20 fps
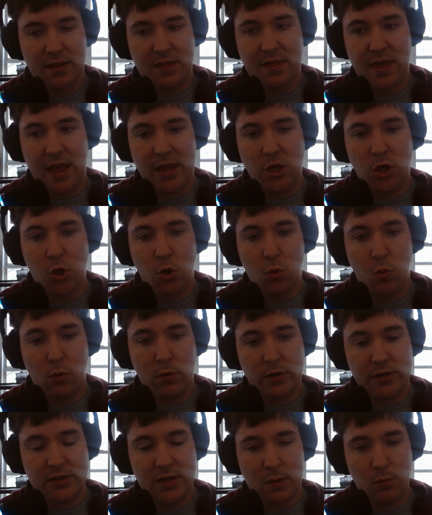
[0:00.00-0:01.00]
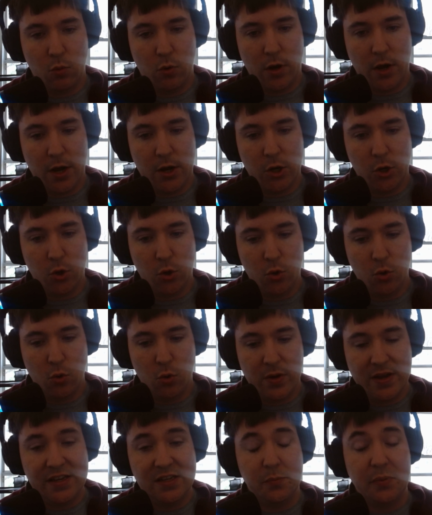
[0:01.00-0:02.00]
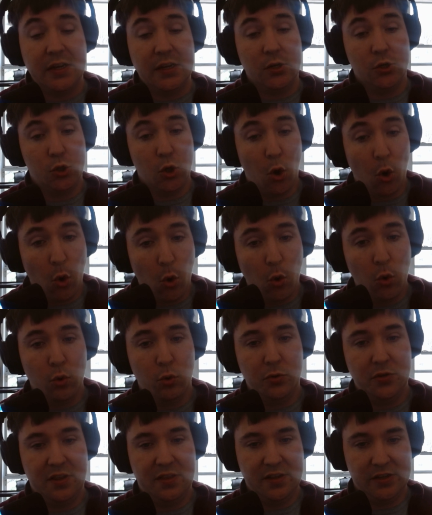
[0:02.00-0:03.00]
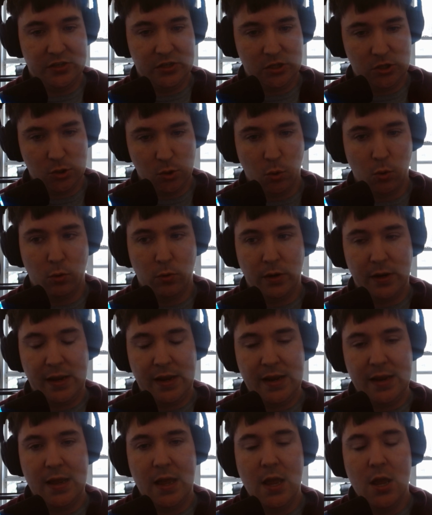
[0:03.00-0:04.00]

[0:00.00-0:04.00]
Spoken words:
that you are someone who is being told this story,